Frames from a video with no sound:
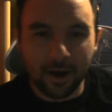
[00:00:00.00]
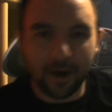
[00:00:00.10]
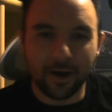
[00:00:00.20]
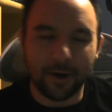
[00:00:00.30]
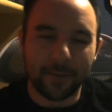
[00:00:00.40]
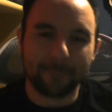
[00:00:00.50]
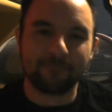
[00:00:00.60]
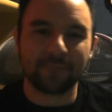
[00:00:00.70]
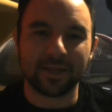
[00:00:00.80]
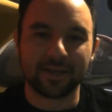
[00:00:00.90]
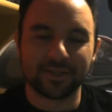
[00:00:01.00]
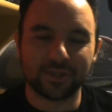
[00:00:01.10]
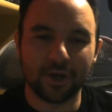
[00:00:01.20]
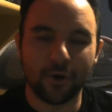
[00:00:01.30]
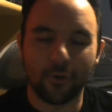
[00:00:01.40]
Um,
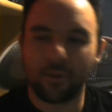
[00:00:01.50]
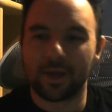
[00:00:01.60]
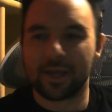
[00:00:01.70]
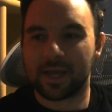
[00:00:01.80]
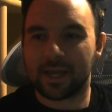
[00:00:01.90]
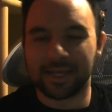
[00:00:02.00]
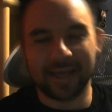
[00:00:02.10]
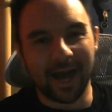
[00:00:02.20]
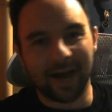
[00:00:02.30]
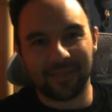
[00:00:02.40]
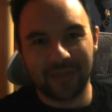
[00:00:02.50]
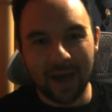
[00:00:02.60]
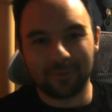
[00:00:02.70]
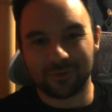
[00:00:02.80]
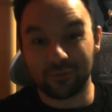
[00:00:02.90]
so yeah,
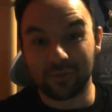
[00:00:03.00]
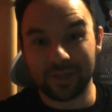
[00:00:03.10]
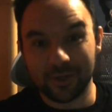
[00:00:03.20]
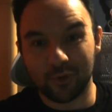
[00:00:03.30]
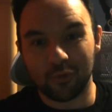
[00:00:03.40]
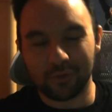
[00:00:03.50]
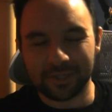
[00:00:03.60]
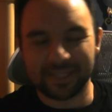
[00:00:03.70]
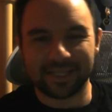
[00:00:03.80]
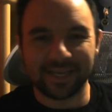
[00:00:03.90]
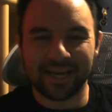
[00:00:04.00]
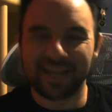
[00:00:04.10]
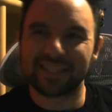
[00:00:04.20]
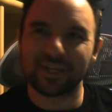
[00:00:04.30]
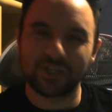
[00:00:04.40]
that was really cool to see, and
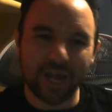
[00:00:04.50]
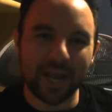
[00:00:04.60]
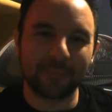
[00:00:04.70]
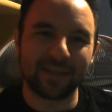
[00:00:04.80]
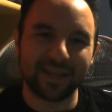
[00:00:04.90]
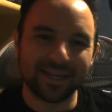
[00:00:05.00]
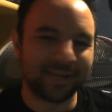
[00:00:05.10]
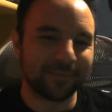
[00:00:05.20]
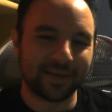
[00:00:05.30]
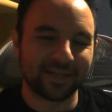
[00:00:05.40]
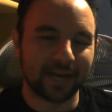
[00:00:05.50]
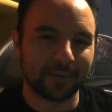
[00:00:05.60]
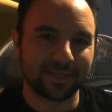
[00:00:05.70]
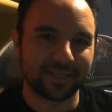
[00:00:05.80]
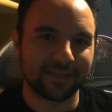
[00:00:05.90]
it's a shame that he didn't make
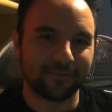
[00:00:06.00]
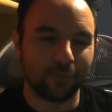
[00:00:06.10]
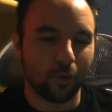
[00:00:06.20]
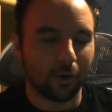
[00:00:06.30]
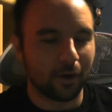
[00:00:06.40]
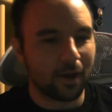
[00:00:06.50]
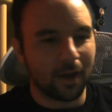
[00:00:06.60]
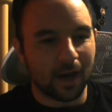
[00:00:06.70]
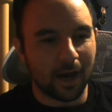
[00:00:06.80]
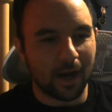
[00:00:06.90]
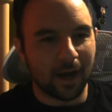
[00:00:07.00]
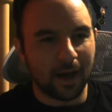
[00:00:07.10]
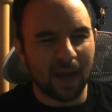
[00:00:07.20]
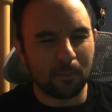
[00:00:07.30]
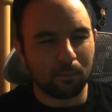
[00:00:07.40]
top sixty four. Uh,
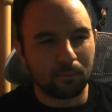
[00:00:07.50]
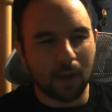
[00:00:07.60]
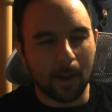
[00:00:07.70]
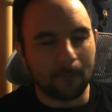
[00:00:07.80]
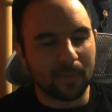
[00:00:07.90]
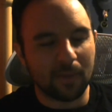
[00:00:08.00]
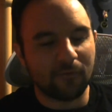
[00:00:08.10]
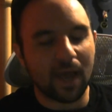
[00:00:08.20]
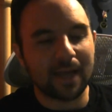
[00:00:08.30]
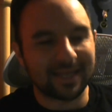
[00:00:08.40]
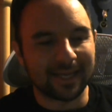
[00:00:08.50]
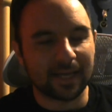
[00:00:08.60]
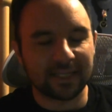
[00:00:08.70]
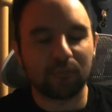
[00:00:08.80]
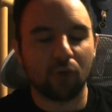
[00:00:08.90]
I, I'm if I had to
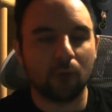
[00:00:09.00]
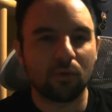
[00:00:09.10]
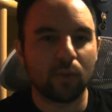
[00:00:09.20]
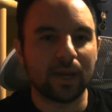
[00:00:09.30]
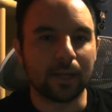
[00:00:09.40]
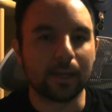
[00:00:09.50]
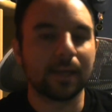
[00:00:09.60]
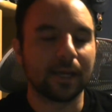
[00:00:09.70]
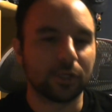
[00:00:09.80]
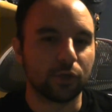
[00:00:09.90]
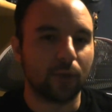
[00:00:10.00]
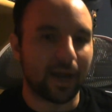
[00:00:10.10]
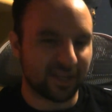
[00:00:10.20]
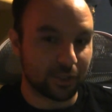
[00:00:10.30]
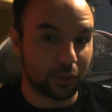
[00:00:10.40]
guess, he probably went into day two
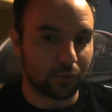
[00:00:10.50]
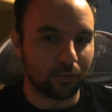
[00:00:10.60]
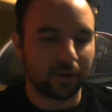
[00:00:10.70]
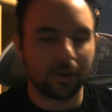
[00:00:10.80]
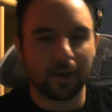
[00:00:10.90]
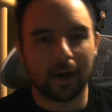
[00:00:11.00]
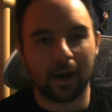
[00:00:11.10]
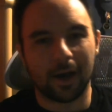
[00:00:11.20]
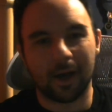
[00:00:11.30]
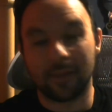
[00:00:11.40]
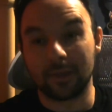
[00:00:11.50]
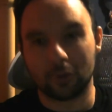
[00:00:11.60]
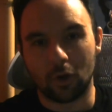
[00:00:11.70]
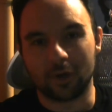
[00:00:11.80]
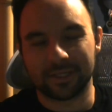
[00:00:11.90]
X two. Uh, and
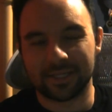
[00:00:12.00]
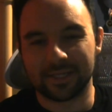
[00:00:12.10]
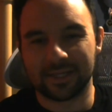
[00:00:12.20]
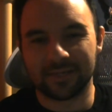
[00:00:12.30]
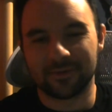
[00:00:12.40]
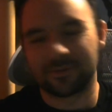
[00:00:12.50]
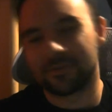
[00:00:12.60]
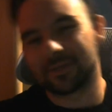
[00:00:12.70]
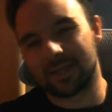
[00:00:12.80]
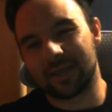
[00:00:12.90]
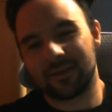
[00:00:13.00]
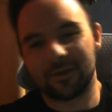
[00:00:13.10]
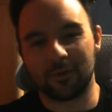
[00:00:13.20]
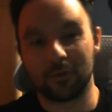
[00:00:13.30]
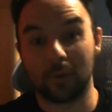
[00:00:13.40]
then lost in day two, so it was like
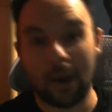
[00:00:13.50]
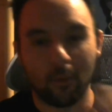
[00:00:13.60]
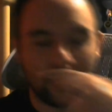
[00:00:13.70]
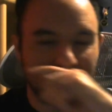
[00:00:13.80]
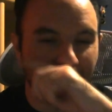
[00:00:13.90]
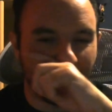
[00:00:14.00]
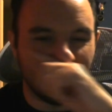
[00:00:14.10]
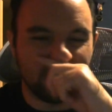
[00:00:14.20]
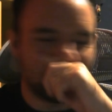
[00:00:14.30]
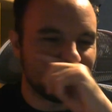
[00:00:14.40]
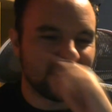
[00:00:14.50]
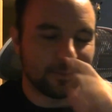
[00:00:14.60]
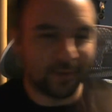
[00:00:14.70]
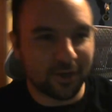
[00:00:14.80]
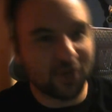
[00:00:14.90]
you know you're out by that point.
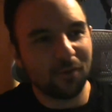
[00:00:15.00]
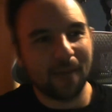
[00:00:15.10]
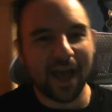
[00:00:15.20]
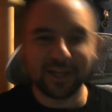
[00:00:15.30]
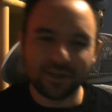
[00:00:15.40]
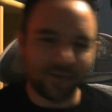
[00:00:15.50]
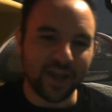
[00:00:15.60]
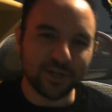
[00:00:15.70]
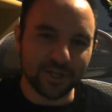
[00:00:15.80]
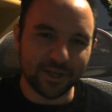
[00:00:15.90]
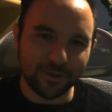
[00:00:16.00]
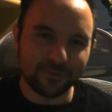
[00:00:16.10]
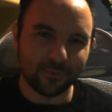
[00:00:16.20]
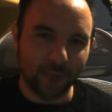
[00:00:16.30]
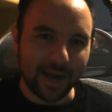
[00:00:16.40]
But could you imagine if Ancient
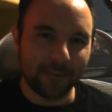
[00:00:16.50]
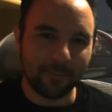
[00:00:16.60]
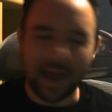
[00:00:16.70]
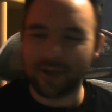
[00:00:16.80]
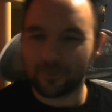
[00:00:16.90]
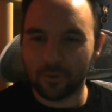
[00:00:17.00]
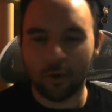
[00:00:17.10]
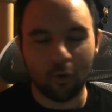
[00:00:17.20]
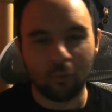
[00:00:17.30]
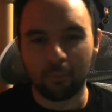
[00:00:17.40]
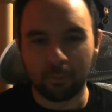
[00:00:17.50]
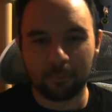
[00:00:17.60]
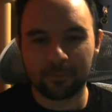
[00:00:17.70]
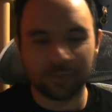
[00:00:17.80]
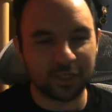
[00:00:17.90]
Gears ran it back through a whole
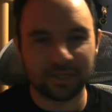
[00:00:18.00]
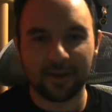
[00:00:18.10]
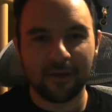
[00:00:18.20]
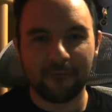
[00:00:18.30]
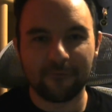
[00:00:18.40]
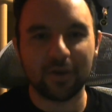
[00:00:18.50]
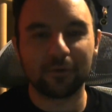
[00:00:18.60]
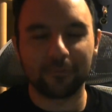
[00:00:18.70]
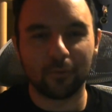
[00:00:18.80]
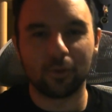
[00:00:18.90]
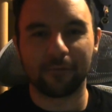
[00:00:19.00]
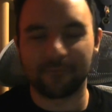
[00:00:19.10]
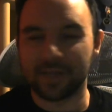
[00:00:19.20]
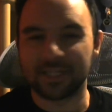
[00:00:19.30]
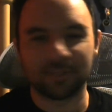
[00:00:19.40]
just field full
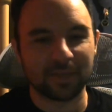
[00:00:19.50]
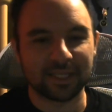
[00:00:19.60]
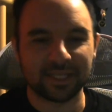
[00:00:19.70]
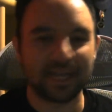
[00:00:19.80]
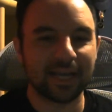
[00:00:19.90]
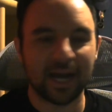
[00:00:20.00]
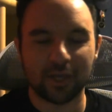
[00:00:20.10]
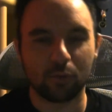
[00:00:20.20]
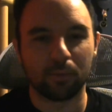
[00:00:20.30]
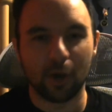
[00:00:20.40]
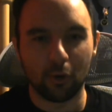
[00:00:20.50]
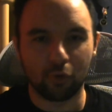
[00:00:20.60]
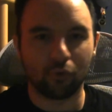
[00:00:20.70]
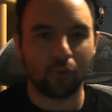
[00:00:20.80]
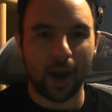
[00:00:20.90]
of Fiendsmith, Snake Eye,
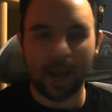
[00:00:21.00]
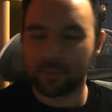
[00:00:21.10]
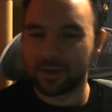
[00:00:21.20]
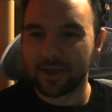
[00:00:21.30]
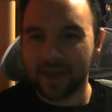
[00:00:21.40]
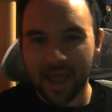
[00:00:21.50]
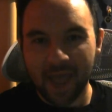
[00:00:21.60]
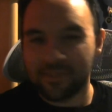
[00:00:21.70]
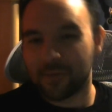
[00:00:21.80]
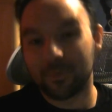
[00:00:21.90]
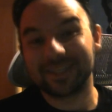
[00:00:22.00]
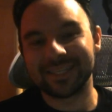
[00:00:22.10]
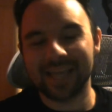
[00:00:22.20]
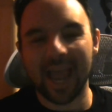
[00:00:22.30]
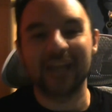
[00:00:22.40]
Yubel crap, and then we
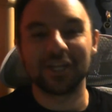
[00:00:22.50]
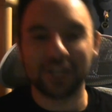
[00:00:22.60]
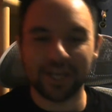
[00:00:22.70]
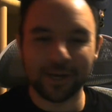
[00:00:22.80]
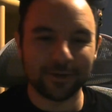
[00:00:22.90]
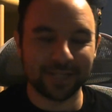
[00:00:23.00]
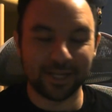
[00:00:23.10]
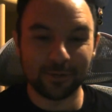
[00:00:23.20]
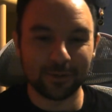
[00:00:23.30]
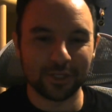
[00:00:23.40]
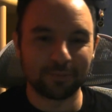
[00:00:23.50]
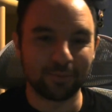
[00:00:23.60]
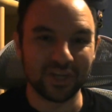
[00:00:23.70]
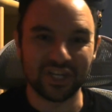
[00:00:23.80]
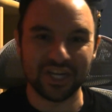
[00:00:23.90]
see Ancient Gears and the dude's just
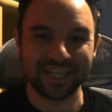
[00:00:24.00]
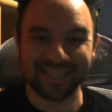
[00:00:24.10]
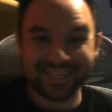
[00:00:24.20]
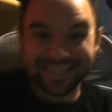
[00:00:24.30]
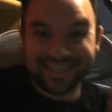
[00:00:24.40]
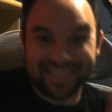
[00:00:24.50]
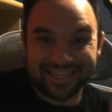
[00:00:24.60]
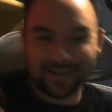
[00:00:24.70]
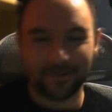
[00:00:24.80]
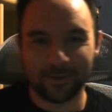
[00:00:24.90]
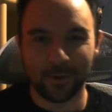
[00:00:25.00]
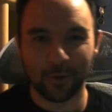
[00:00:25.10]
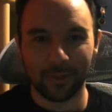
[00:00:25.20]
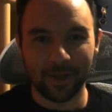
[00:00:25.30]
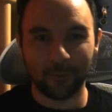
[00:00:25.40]
big cheesing, you
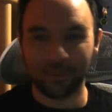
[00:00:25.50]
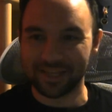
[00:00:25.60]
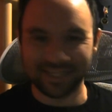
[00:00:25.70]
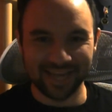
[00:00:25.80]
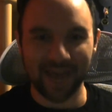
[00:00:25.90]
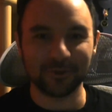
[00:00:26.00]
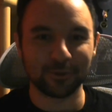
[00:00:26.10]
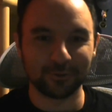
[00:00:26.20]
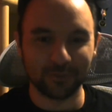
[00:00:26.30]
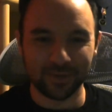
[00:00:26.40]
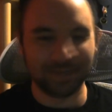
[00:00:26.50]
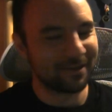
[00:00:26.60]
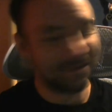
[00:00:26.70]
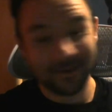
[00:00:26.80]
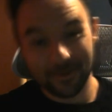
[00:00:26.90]
know, like with his Nationals
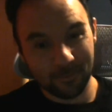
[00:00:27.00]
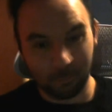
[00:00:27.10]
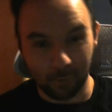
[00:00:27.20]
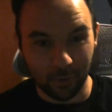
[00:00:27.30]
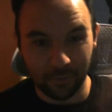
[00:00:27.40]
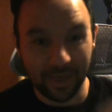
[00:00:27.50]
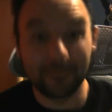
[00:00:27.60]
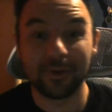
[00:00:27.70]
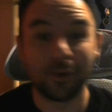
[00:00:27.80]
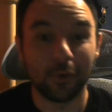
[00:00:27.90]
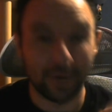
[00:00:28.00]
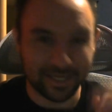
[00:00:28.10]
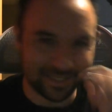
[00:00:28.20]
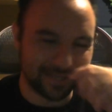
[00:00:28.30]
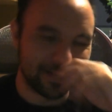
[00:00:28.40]
win? Bro, that'd be
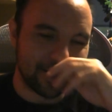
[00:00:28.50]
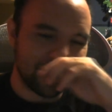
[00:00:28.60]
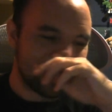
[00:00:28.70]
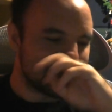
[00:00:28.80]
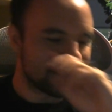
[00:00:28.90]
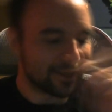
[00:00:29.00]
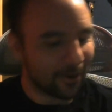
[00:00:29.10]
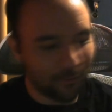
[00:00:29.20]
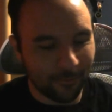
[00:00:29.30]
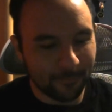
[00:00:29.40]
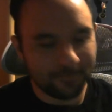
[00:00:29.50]
crazy. So